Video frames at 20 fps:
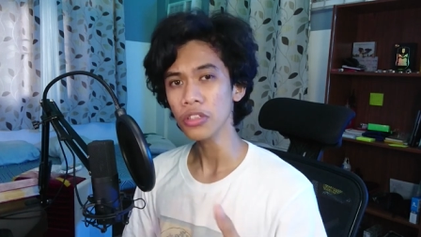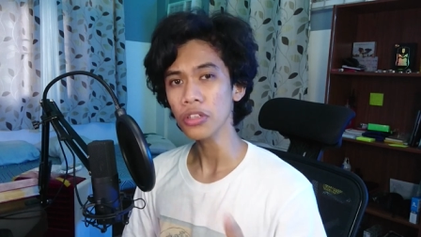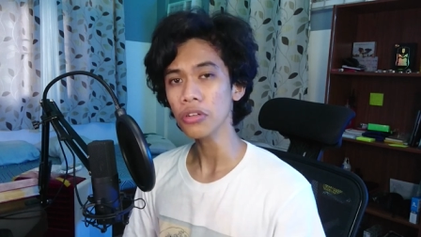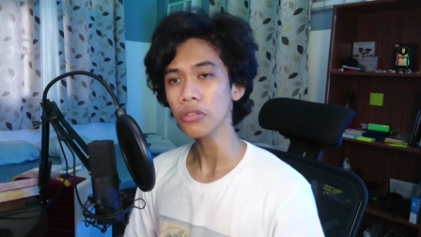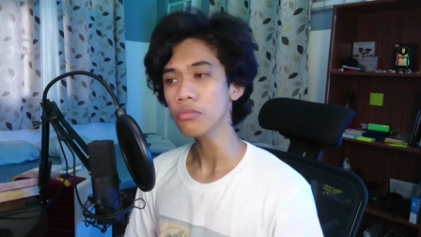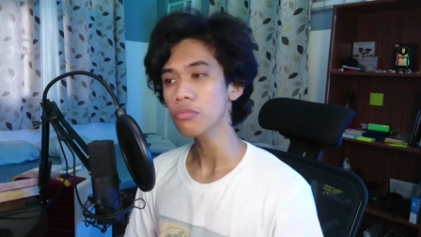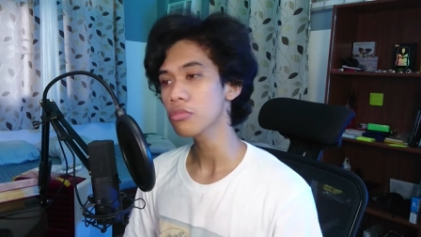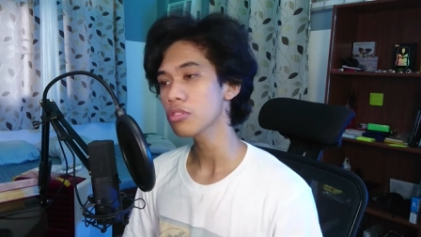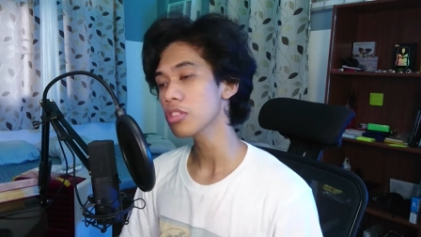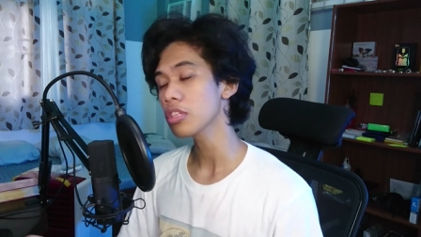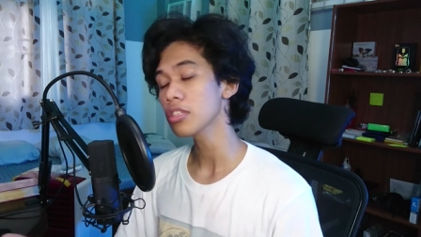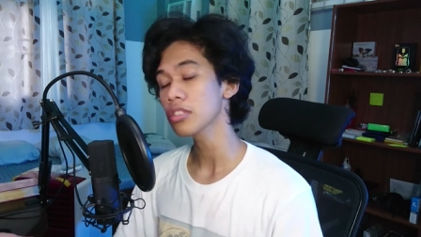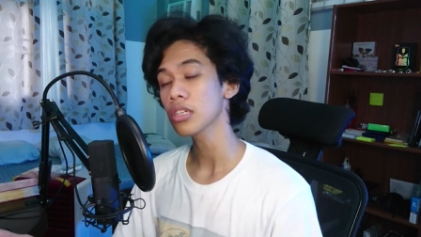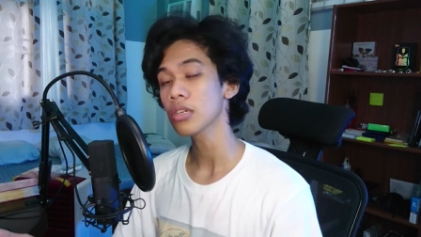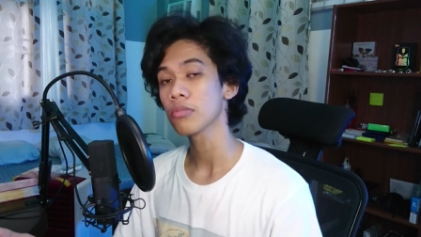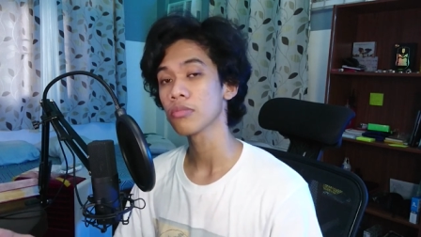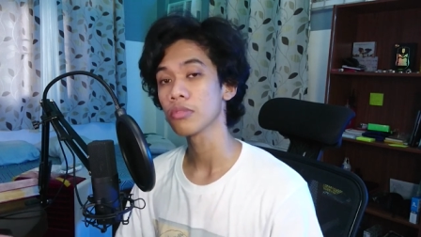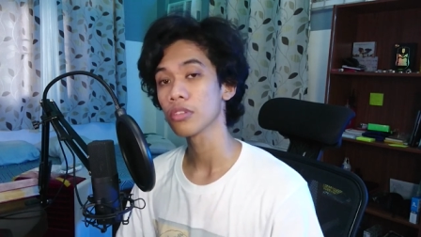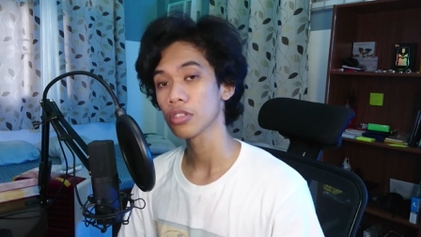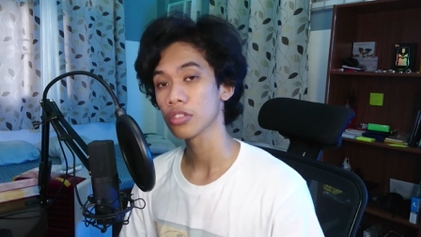No, stay
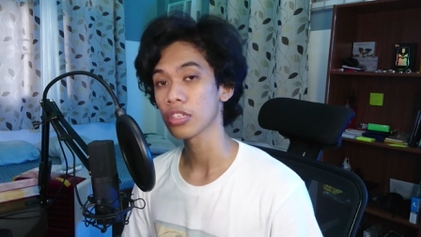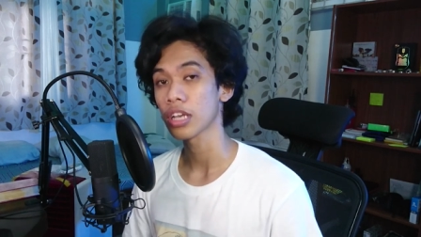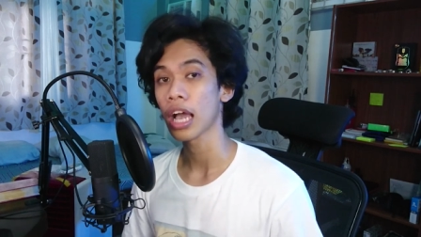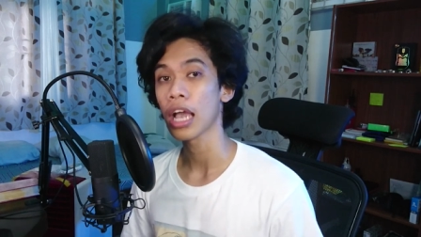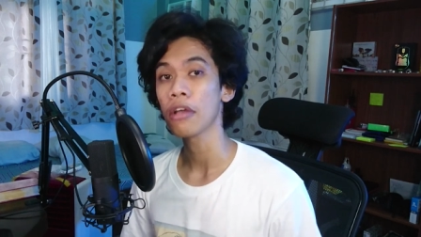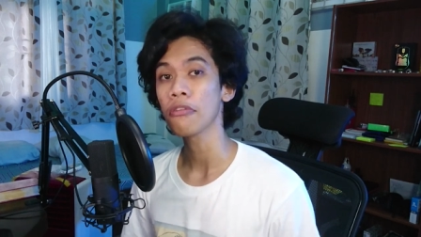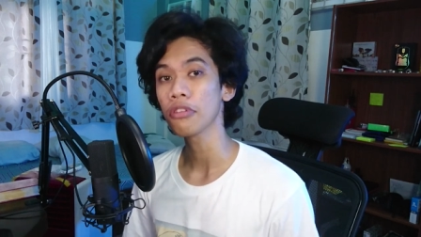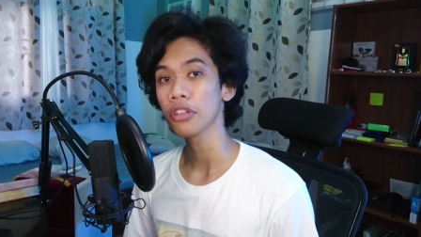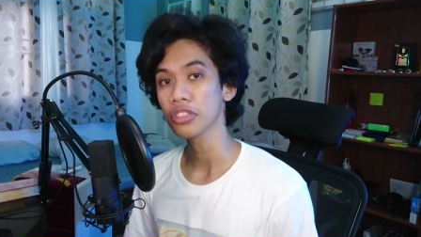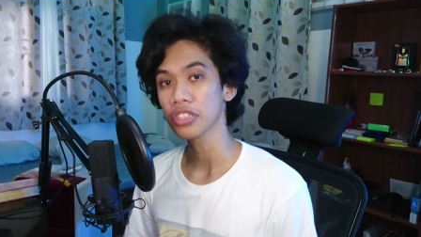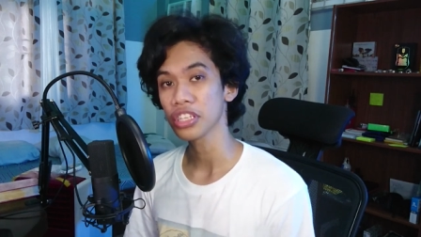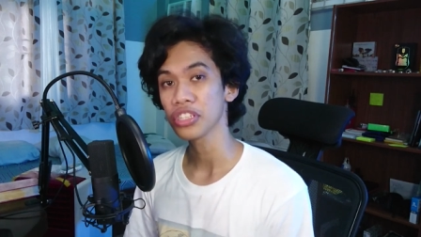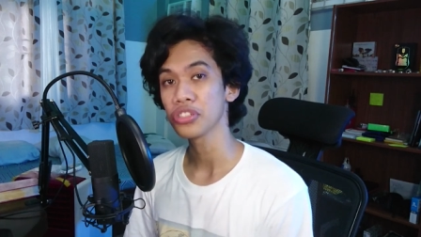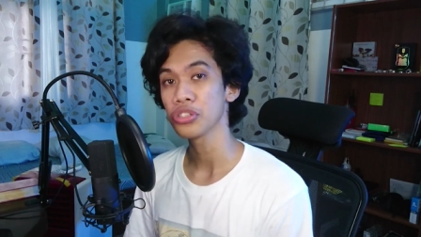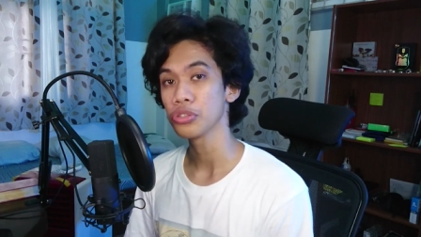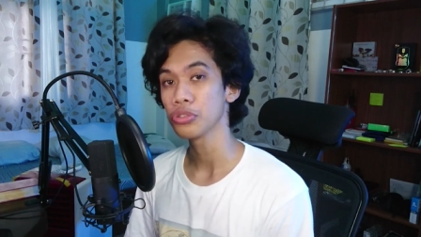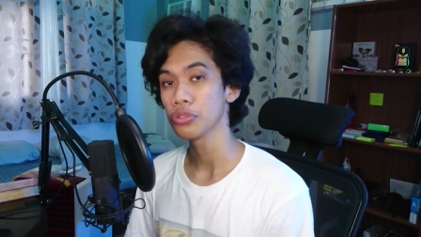sub because I will teach